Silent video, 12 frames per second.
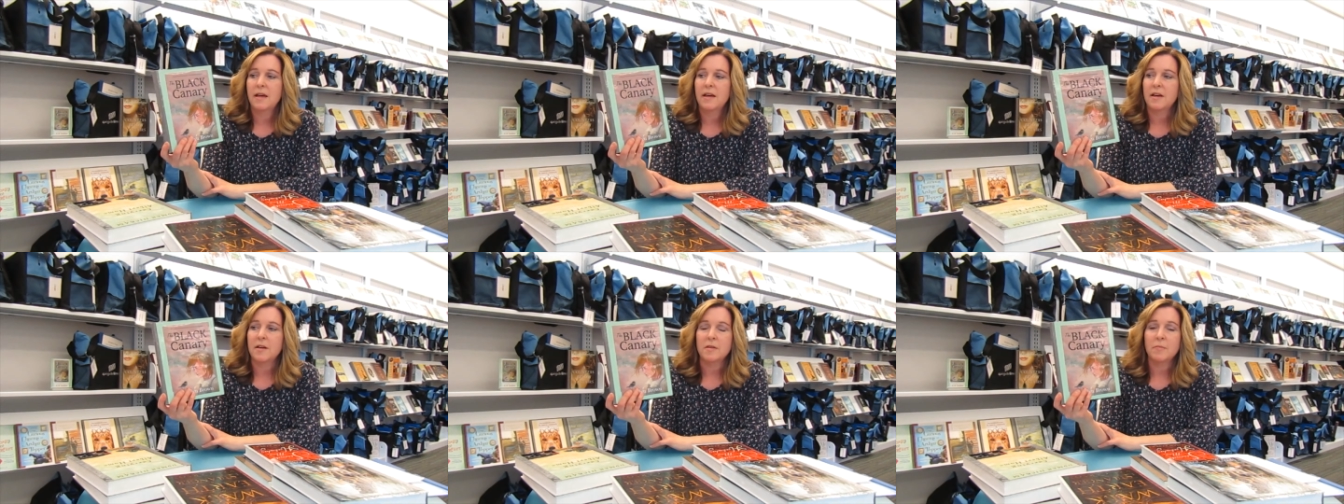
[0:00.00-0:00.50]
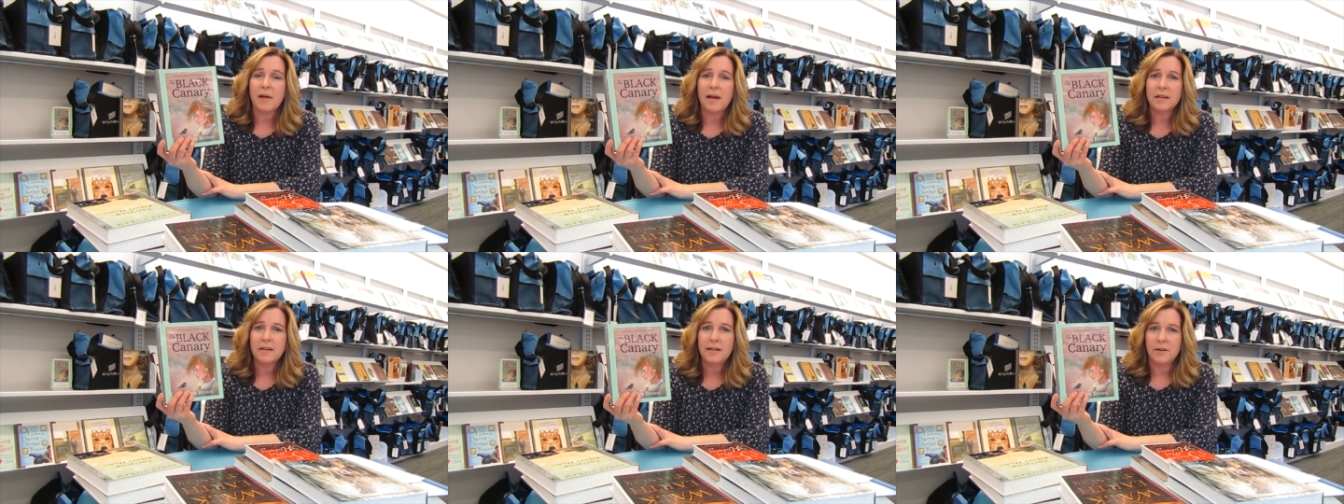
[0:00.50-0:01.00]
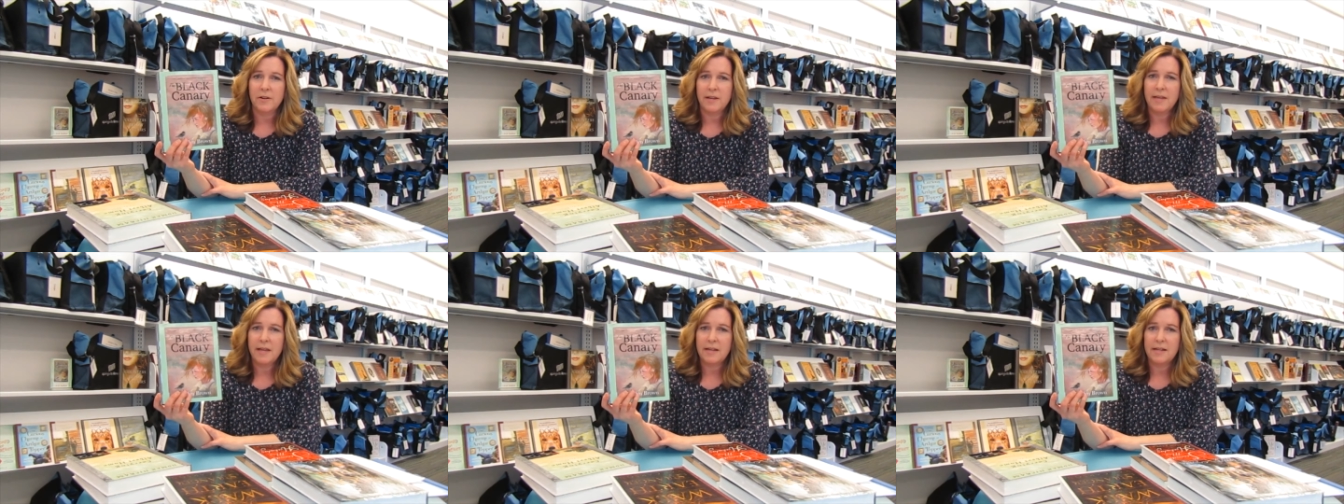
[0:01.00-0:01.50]
uh, The Black
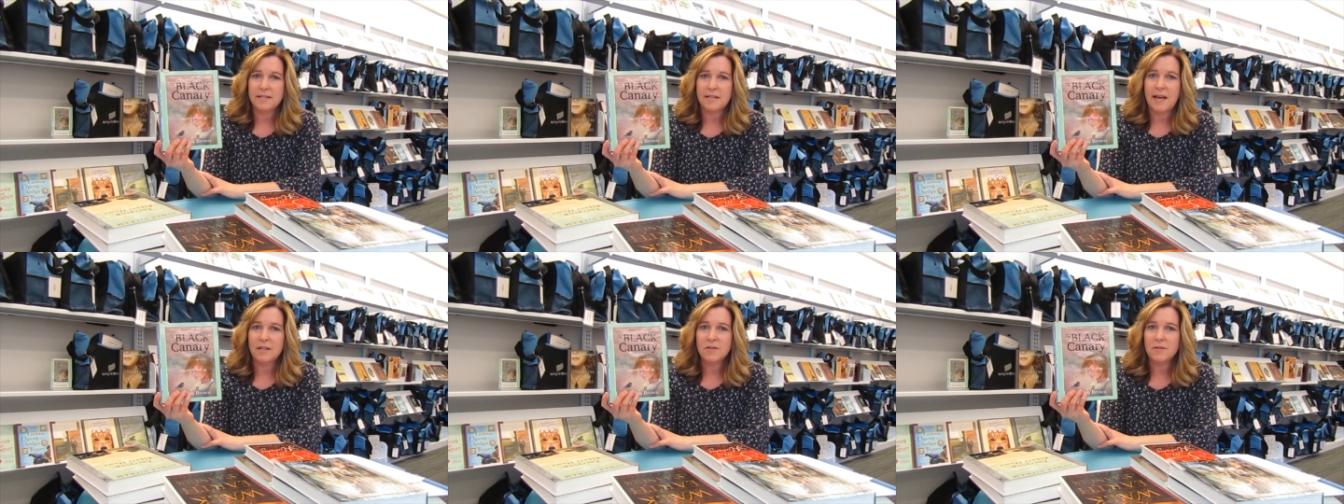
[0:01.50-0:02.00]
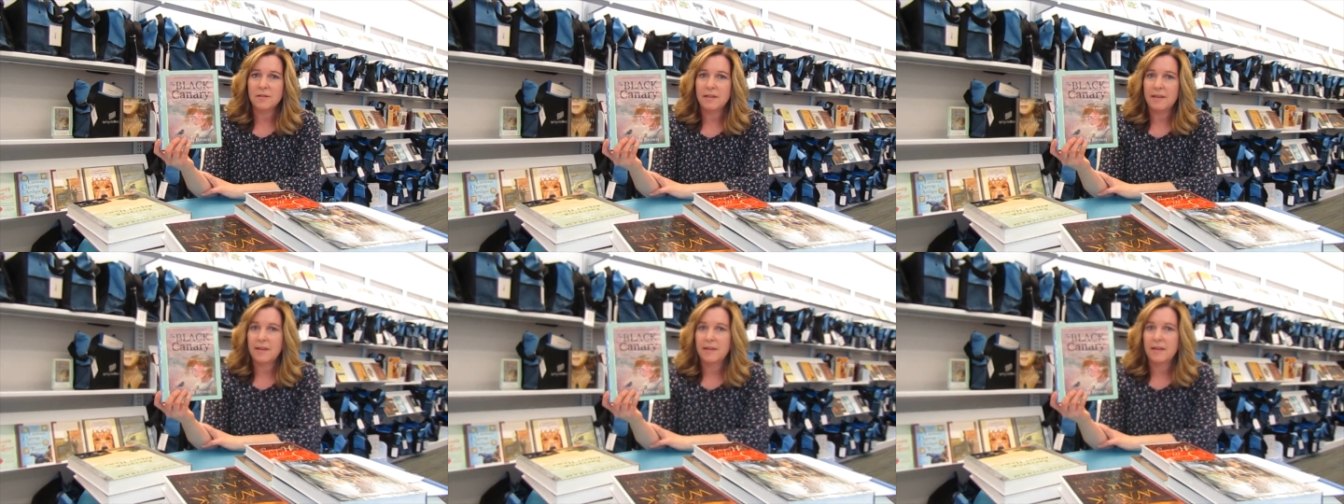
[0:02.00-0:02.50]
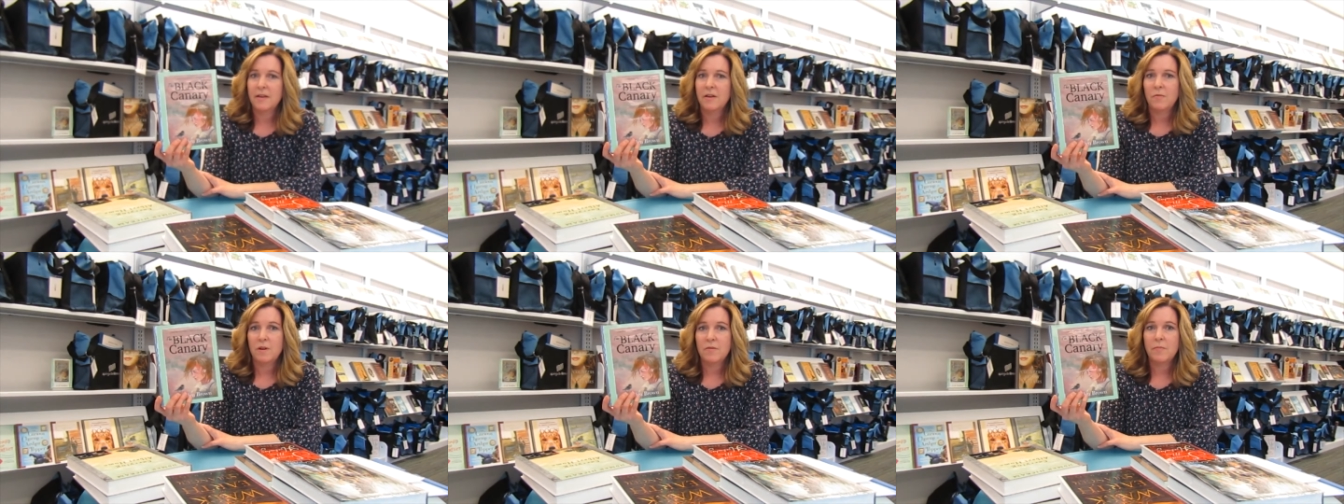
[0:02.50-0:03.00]
Canary, and it's actually
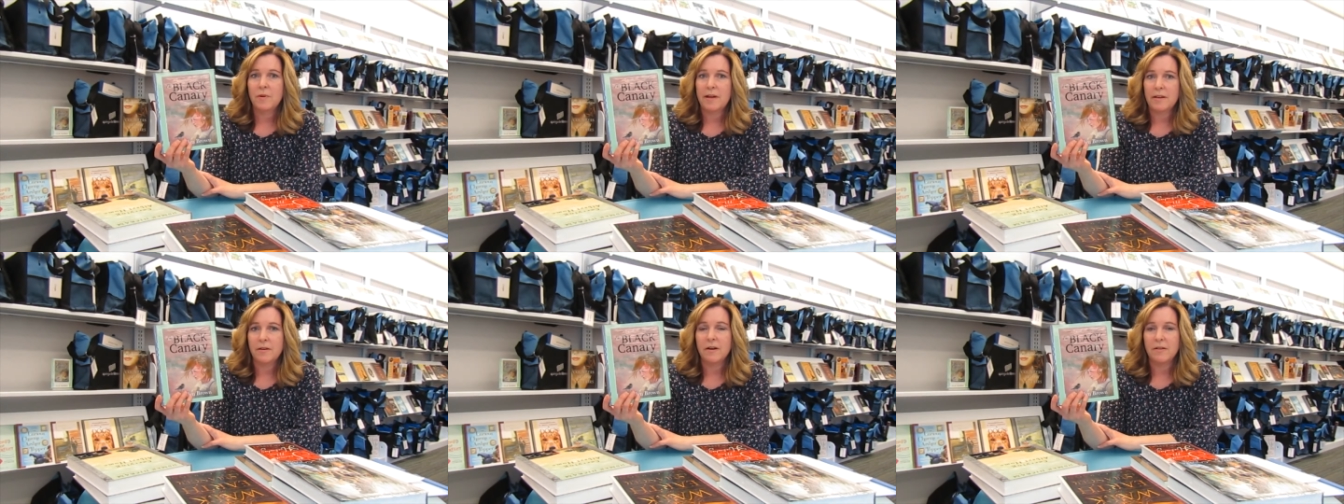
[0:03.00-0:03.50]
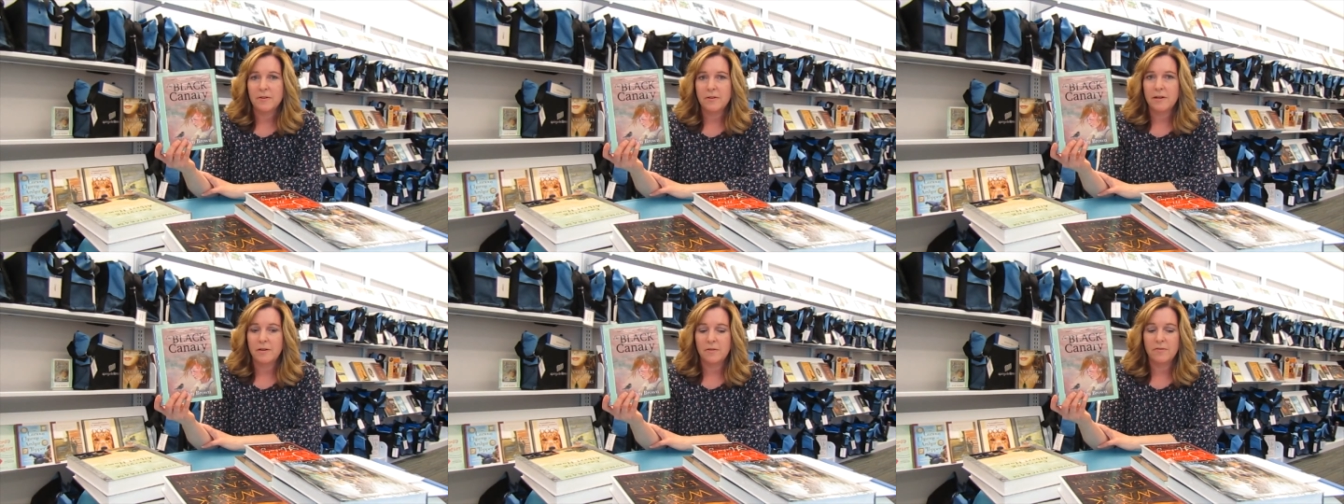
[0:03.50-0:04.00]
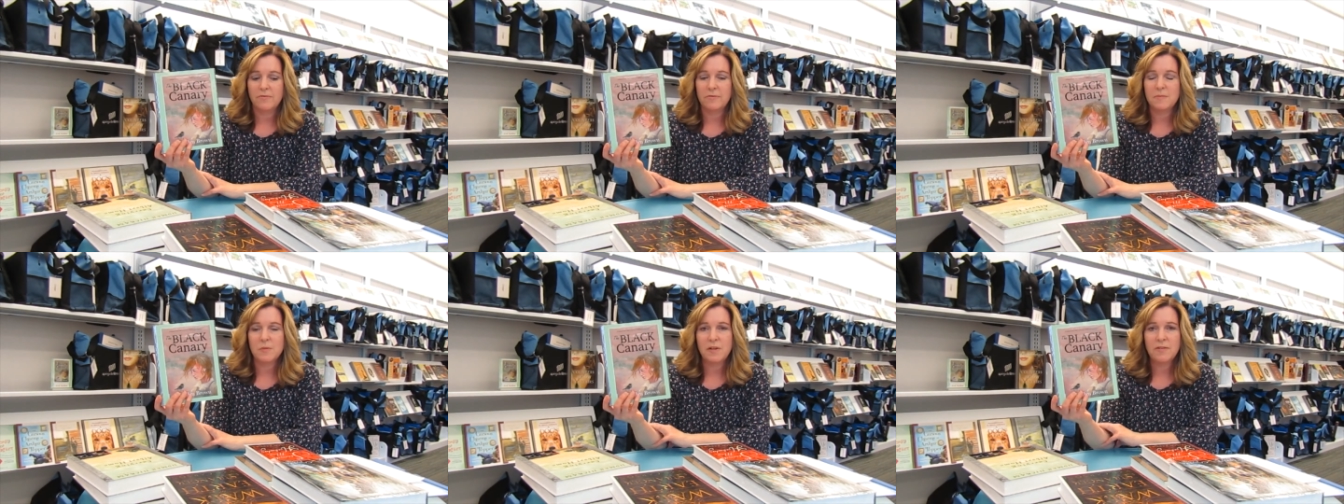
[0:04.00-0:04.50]
written by an author here
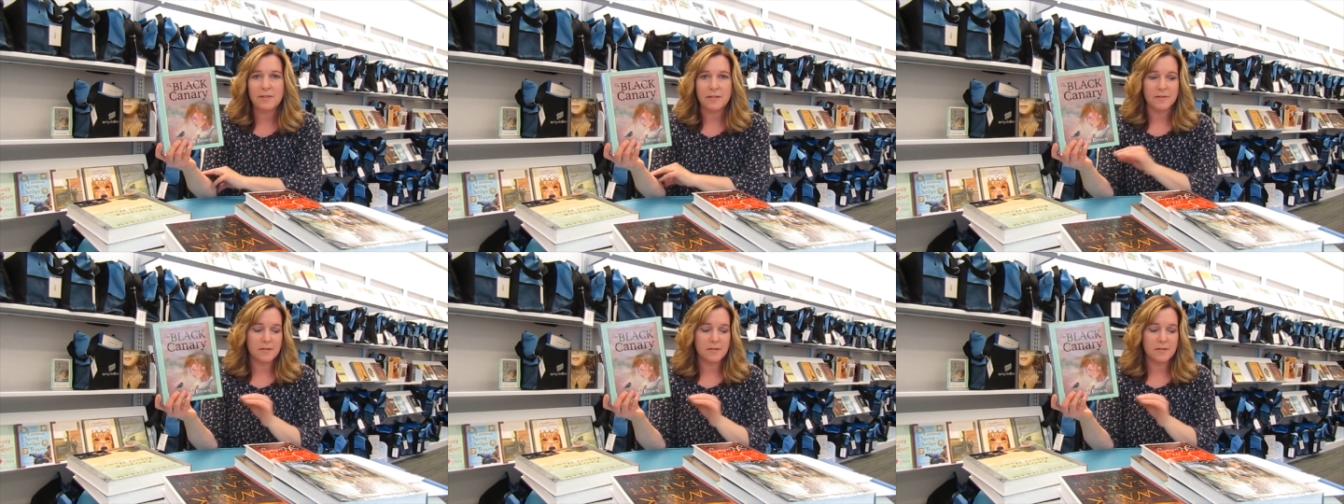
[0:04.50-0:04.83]
from Springville,